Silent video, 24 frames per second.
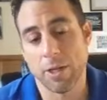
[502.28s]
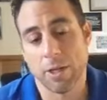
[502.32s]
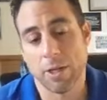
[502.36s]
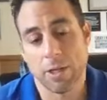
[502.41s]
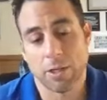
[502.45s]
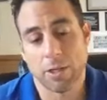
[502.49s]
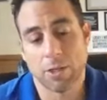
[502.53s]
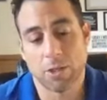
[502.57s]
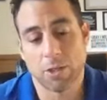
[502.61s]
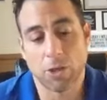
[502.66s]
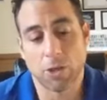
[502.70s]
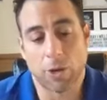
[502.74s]

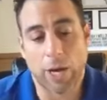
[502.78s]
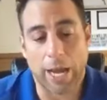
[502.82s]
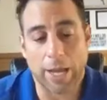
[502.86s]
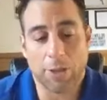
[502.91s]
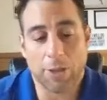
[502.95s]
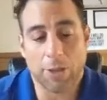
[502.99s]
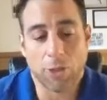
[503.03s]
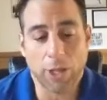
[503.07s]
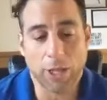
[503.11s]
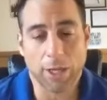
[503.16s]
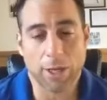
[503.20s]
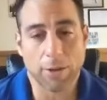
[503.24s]
So I
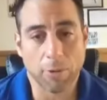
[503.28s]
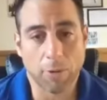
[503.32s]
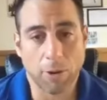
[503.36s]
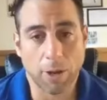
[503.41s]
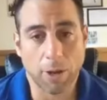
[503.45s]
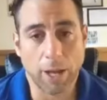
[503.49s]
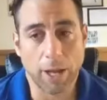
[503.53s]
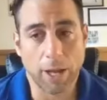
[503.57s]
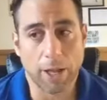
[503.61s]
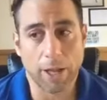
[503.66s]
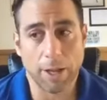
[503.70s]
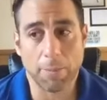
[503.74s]
think,
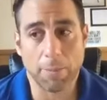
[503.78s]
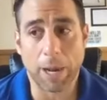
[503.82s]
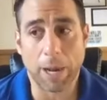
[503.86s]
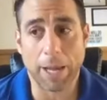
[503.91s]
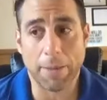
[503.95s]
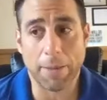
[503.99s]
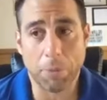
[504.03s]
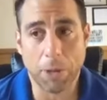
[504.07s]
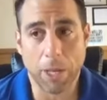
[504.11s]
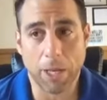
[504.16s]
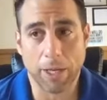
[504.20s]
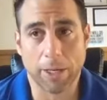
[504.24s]
in my
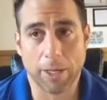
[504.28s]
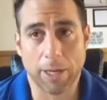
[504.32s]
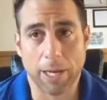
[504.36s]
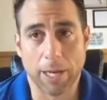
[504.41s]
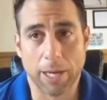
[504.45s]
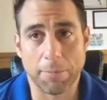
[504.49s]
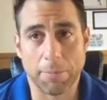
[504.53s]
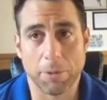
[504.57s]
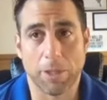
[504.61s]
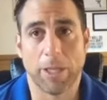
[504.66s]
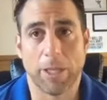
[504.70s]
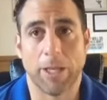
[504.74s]
opinion, I
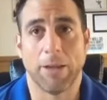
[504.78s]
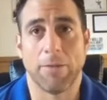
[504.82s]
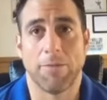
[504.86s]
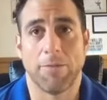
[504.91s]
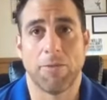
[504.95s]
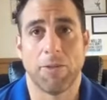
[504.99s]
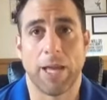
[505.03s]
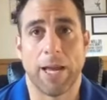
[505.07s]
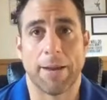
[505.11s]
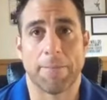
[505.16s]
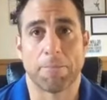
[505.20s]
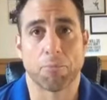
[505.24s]
believe
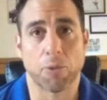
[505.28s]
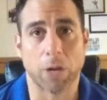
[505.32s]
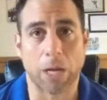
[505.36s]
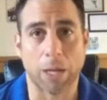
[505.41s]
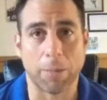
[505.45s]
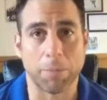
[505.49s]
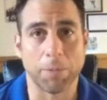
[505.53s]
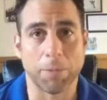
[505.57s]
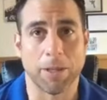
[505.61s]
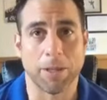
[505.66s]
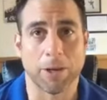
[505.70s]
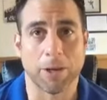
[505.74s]
that
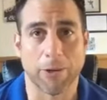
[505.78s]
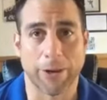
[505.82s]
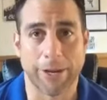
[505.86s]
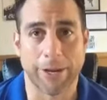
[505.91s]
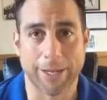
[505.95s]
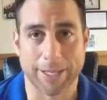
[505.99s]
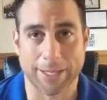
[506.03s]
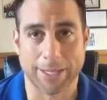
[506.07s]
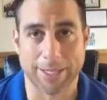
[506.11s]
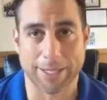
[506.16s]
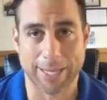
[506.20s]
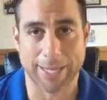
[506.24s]
probably the
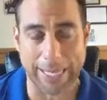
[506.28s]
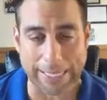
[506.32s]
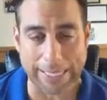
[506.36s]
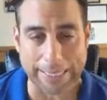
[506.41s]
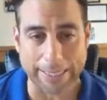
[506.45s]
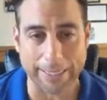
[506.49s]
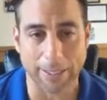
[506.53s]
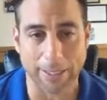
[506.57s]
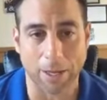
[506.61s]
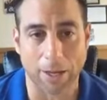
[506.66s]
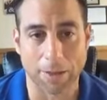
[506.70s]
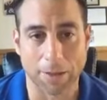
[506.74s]
greatest
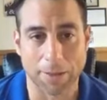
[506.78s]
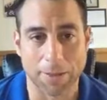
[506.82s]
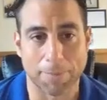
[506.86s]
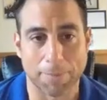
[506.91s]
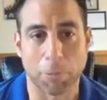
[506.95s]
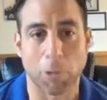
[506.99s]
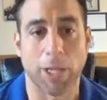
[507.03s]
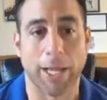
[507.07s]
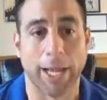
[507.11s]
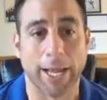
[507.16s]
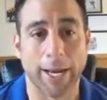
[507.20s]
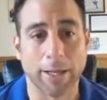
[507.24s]
skill on the
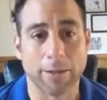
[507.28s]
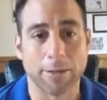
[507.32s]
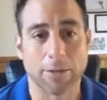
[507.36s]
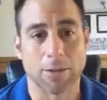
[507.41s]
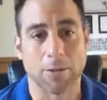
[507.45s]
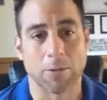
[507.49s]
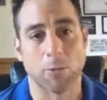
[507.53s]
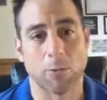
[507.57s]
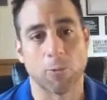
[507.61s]
planet,